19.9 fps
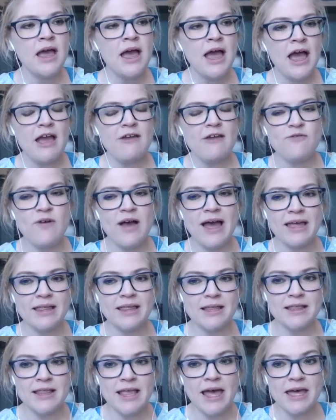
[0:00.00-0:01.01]
I find
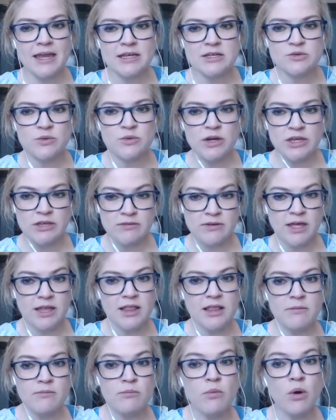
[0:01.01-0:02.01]
that that is where you get
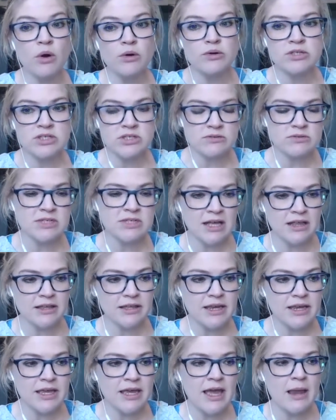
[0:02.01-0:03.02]
the most
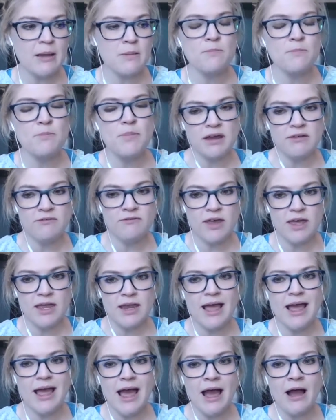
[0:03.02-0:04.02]
utility and benefit
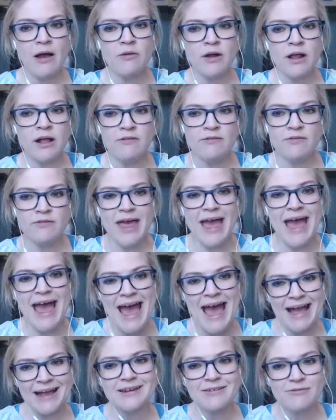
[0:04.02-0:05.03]
out of the
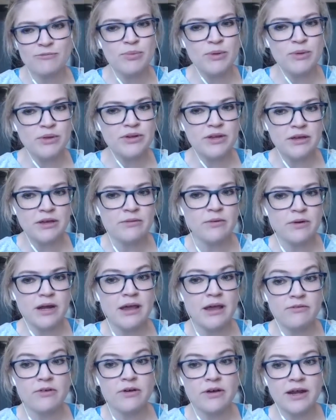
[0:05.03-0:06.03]
act of building
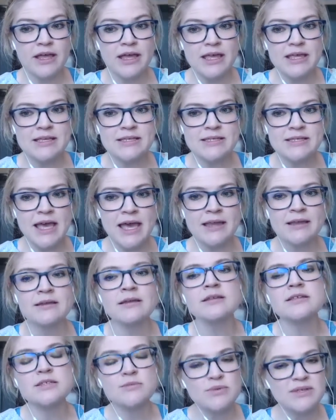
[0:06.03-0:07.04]
whatever it is. And
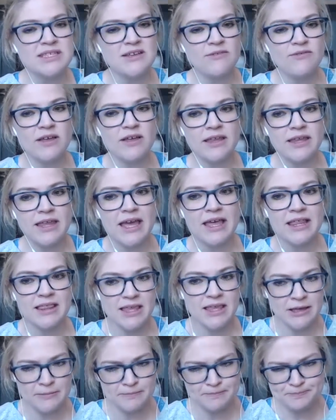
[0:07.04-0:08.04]
specifically, I
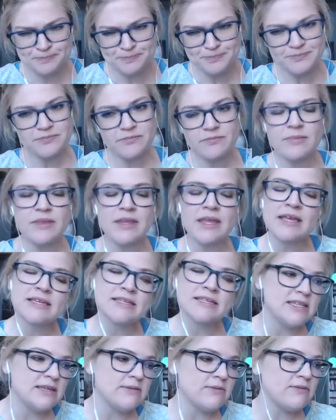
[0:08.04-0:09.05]
think
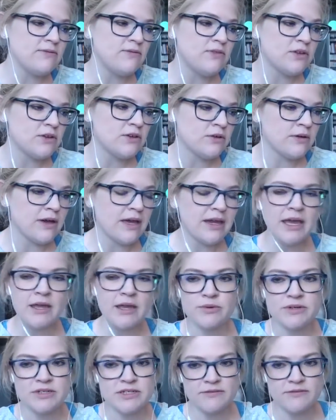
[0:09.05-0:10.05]
Stephen Few and
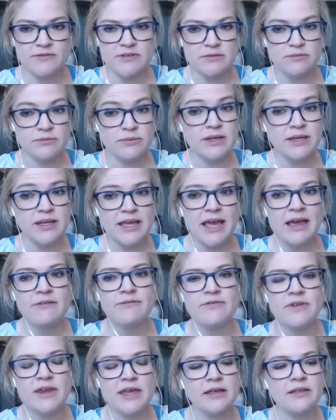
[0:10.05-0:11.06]
Edward Tufte really have
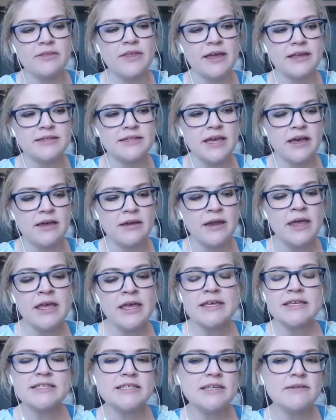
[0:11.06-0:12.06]
nailed that down.
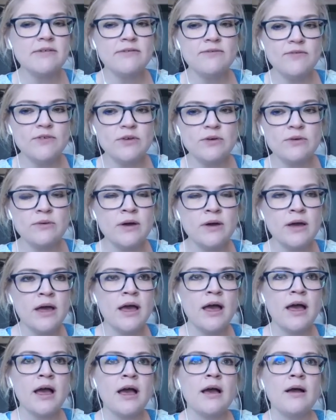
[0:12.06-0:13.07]
Stephen Few,
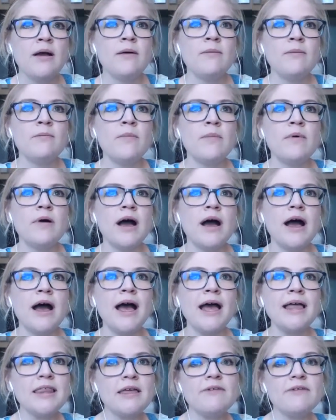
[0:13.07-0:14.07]

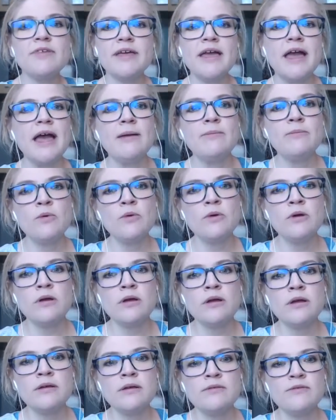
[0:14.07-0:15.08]
I love the guy
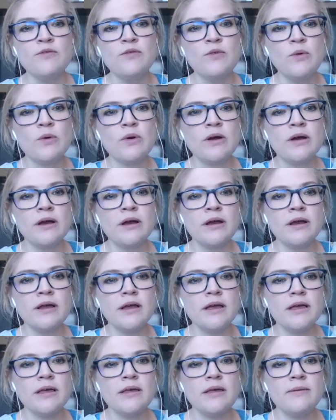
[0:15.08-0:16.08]
more for
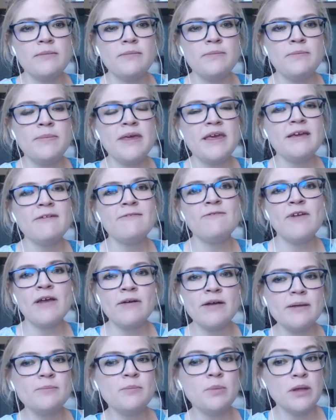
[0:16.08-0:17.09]
being
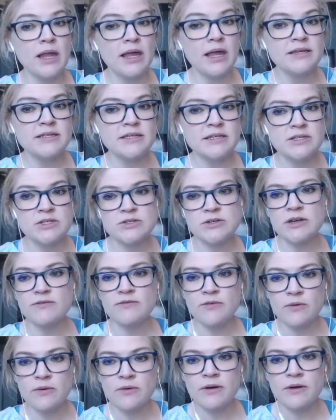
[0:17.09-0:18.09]
very blunt and
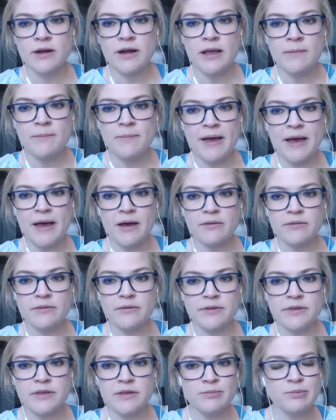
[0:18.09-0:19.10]
straightforward about
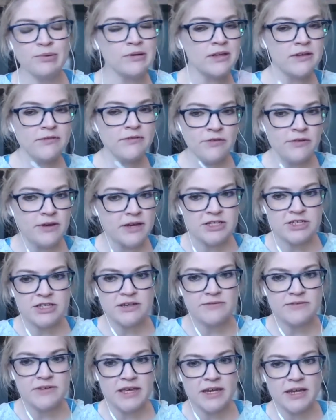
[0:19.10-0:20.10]
the proliferation
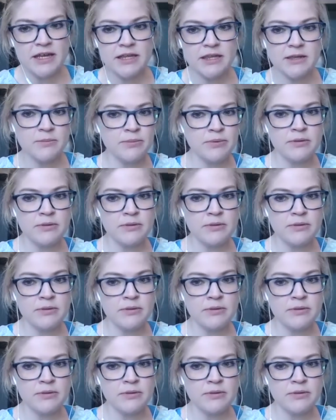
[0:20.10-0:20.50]
of data, the